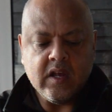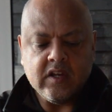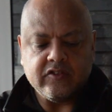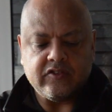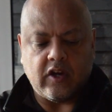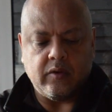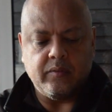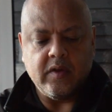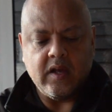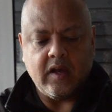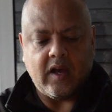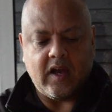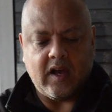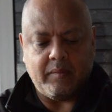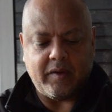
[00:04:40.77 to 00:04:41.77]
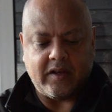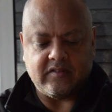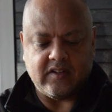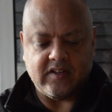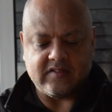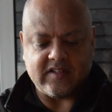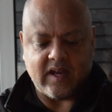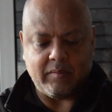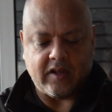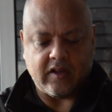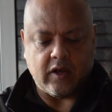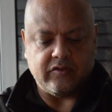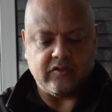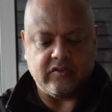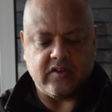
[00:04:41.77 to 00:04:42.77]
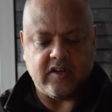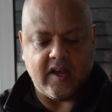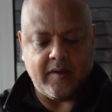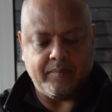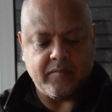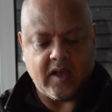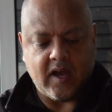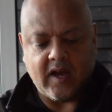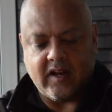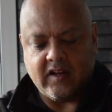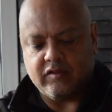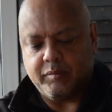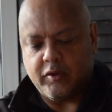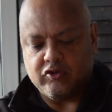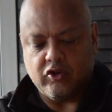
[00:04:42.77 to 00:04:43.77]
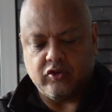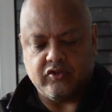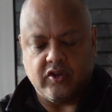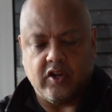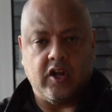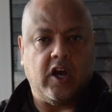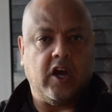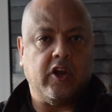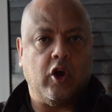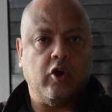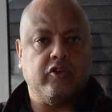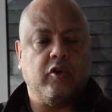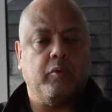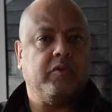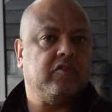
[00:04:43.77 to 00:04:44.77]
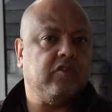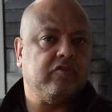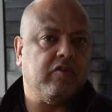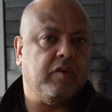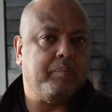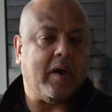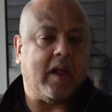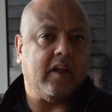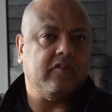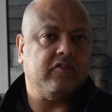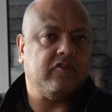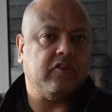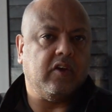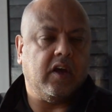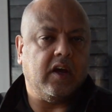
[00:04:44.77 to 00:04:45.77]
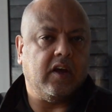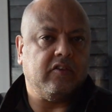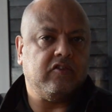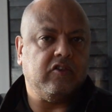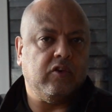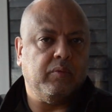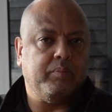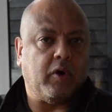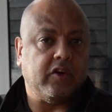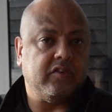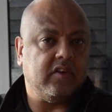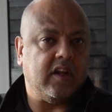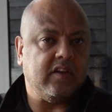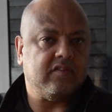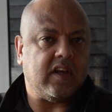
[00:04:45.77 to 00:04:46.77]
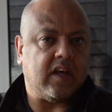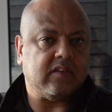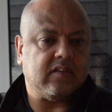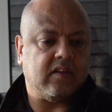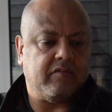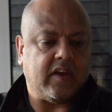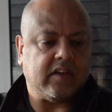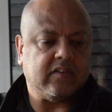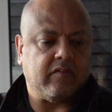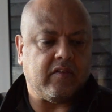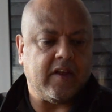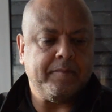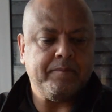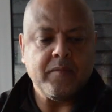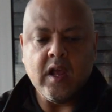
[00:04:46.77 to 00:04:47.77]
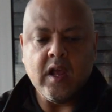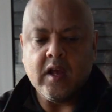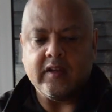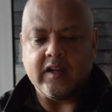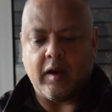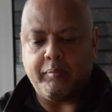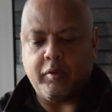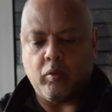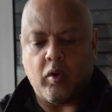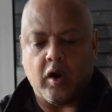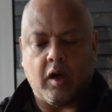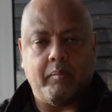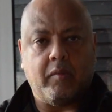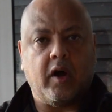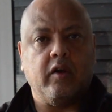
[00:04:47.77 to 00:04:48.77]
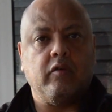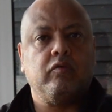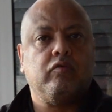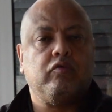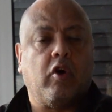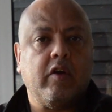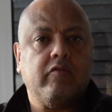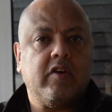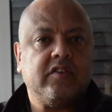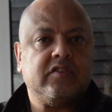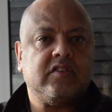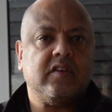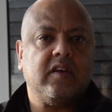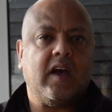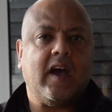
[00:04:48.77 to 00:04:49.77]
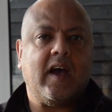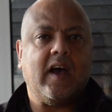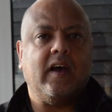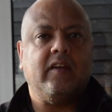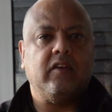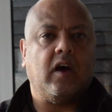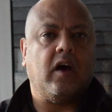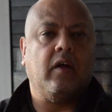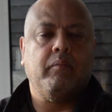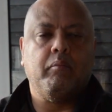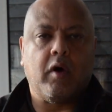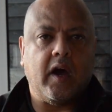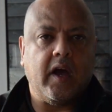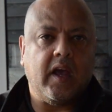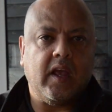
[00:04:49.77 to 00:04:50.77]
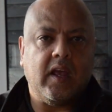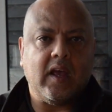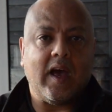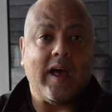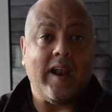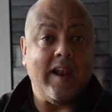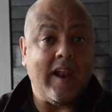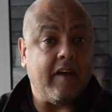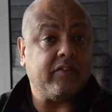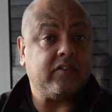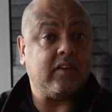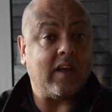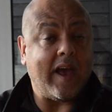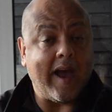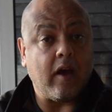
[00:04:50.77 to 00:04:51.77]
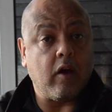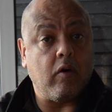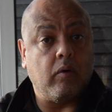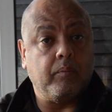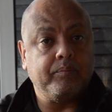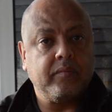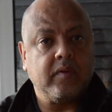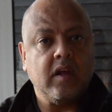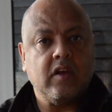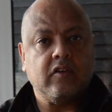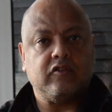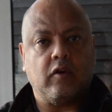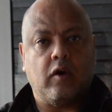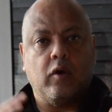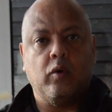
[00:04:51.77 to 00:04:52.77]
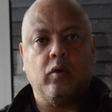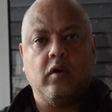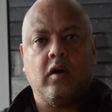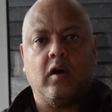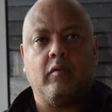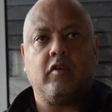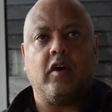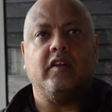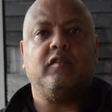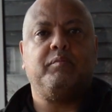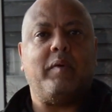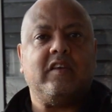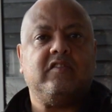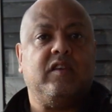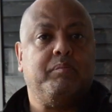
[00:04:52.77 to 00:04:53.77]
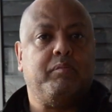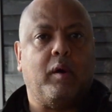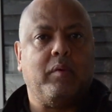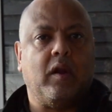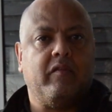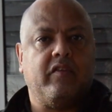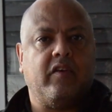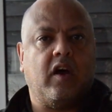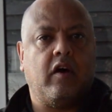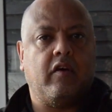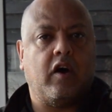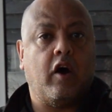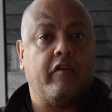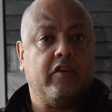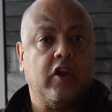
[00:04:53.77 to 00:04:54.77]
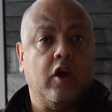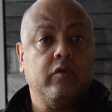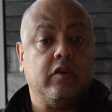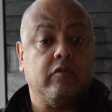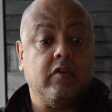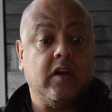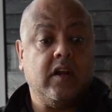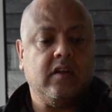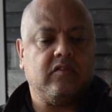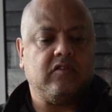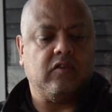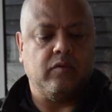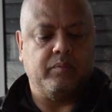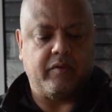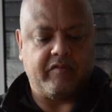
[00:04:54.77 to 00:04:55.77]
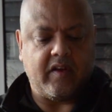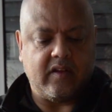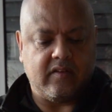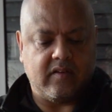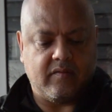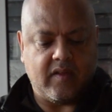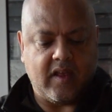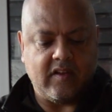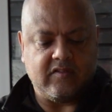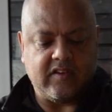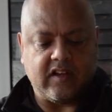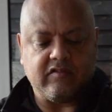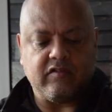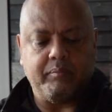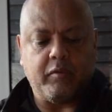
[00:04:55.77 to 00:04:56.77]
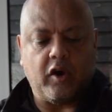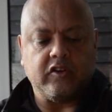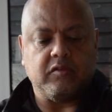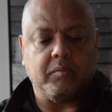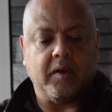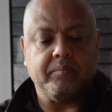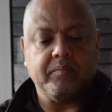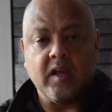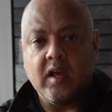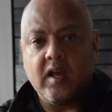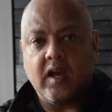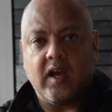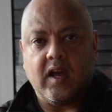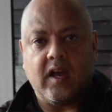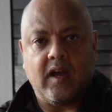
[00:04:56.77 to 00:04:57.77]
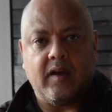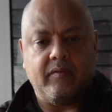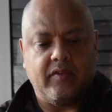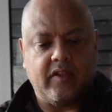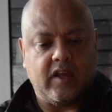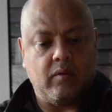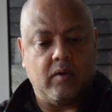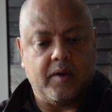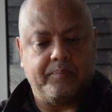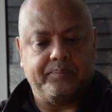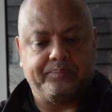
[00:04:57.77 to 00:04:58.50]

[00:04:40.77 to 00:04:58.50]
So basically, this tablet goes into there, and it's producing an odour which is repellent to biting insects, effectively. Now I put one on my right wrist and on my left ankle. So I've got this basic bubble of an odour really to prevent insects from biting me. There you are.